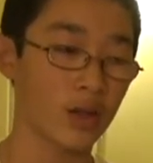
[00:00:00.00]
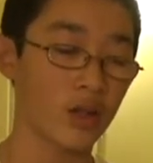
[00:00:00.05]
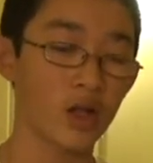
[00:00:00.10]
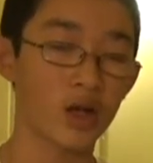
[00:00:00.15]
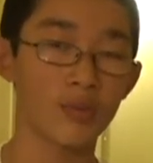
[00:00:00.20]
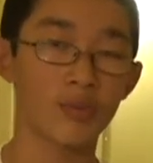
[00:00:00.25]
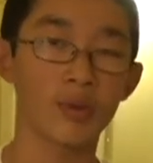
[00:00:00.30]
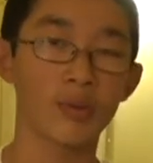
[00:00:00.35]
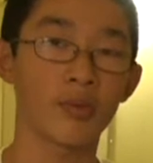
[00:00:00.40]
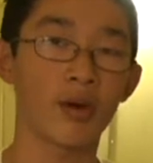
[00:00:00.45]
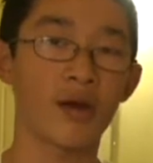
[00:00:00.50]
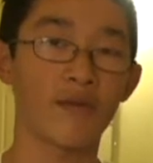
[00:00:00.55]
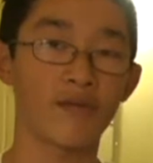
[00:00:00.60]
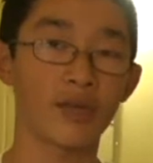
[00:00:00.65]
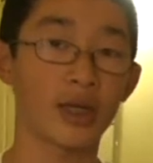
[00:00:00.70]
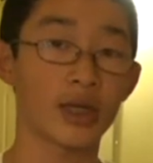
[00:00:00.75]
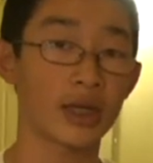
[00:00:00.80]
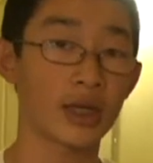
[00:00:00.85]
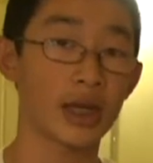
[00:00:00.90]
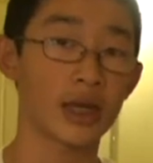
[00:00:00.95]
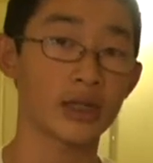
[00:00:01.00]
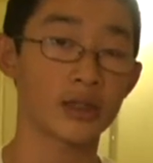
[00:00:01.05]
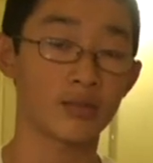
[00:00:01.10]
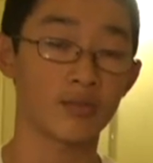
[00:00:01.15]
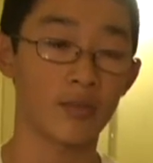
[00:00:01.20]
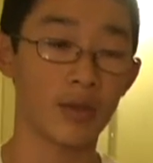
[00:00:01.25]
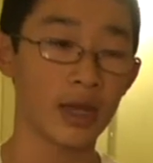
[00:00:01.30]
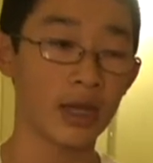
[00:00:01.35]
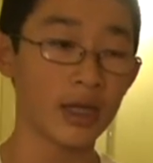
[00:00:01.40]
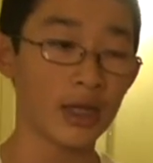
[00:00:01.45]
A lot of people have taken it as
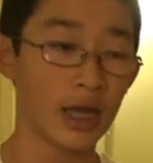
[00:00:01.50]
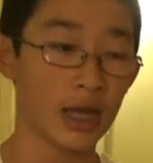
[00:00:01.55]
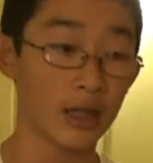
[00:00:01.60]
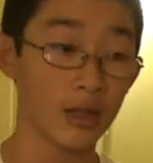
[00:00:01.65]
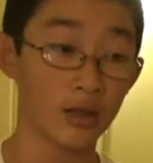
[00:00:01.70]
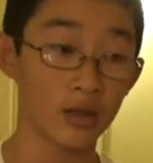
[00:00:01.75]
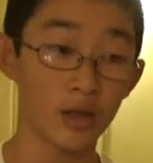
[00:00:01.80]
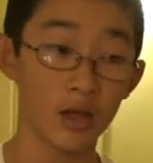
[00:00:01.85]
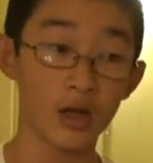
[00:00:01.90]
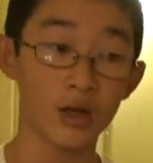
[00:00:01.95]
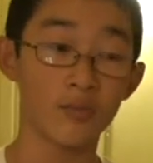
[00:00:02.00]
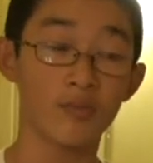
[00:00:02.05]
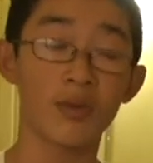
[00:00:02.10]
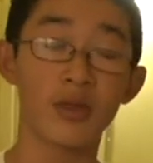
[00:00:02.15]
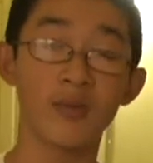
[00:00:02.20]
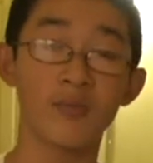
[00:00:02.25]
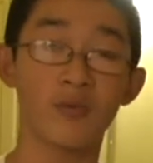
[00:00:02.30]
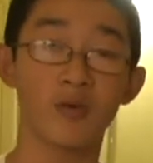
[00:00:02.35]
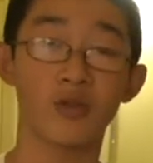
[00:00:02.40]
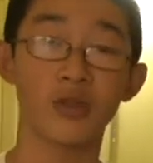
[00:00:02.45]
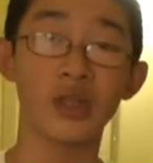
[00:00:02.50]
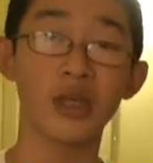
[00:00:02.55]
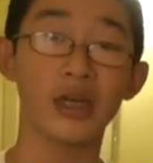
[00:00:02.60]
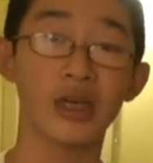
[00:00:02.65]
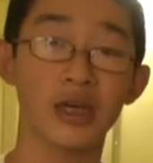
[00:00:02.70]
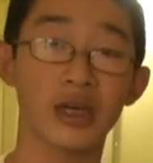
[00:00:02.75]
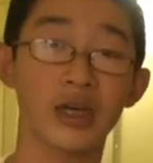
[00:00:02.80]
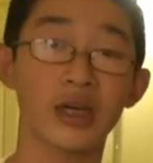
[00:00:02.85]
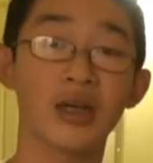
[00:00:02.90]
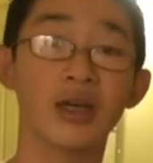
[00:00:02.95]
main, and a lot of people
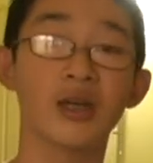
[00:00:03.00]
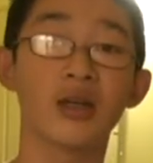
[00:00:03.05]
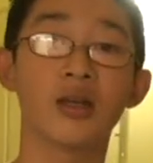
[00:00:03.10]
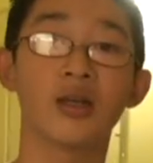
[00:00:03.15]
think